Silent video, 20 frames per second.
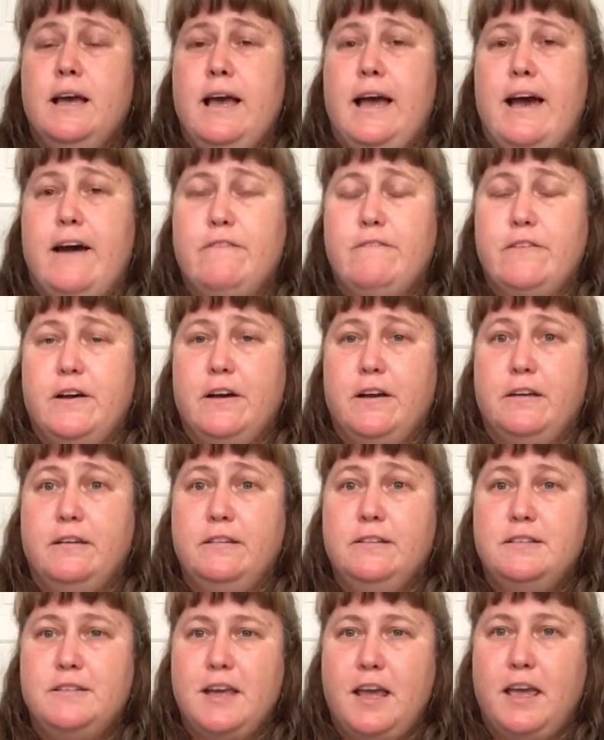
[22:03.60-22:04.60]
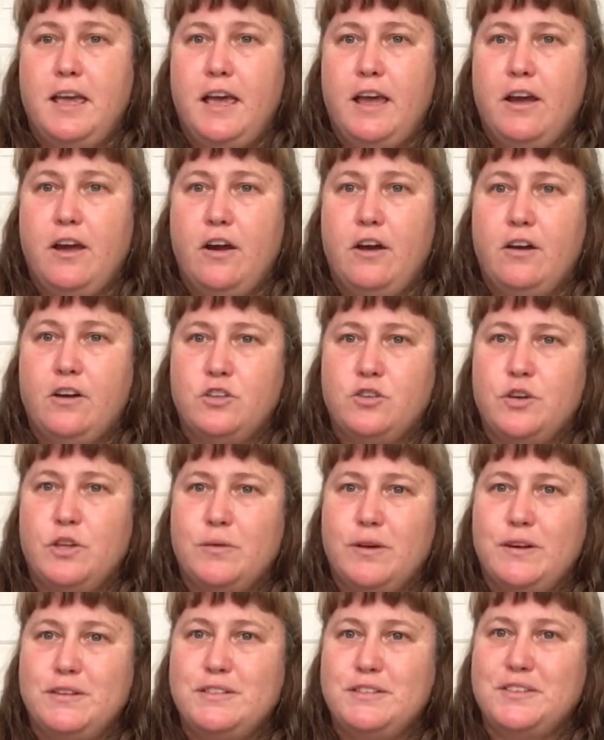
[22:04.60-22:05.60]
have fun, take care, enjoy the
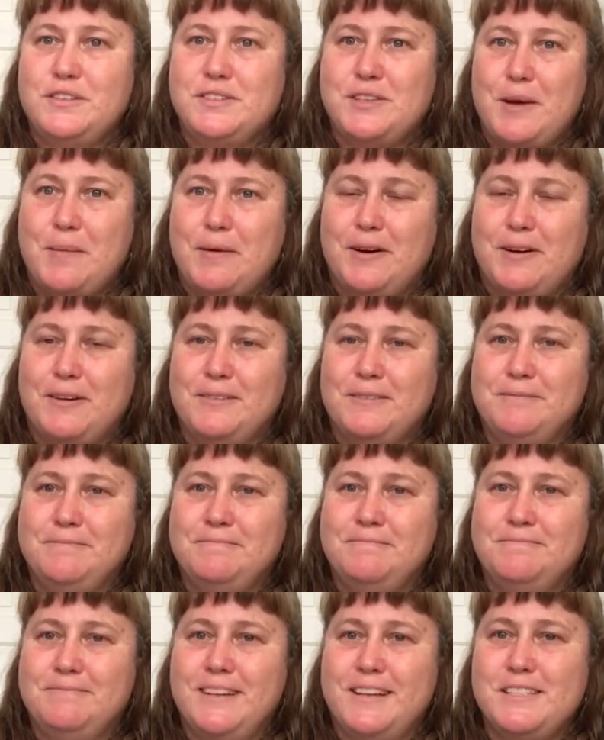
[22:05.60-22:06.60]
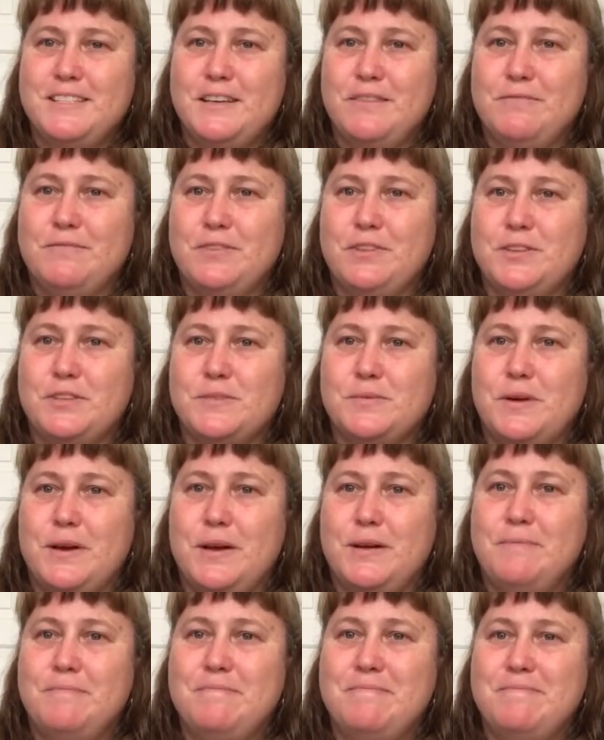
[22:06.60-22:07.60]
rest of your summer. That's it for this
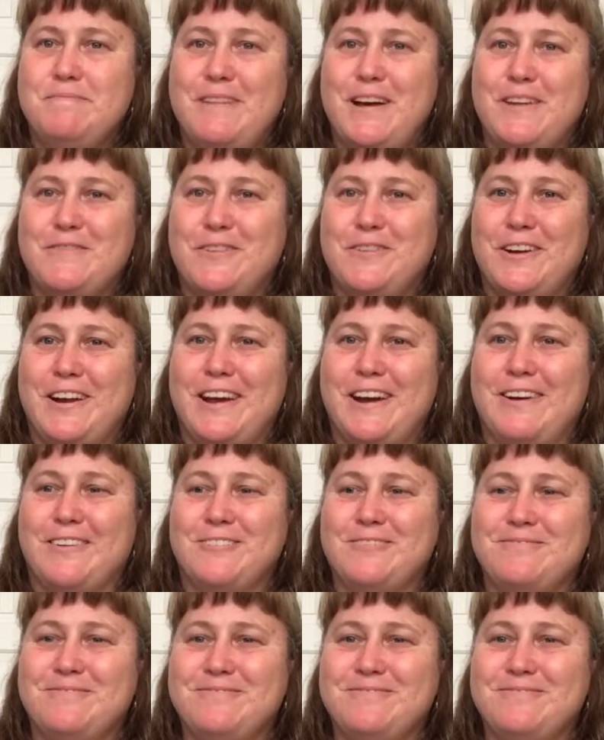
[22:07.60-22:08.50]
one. Bye for now.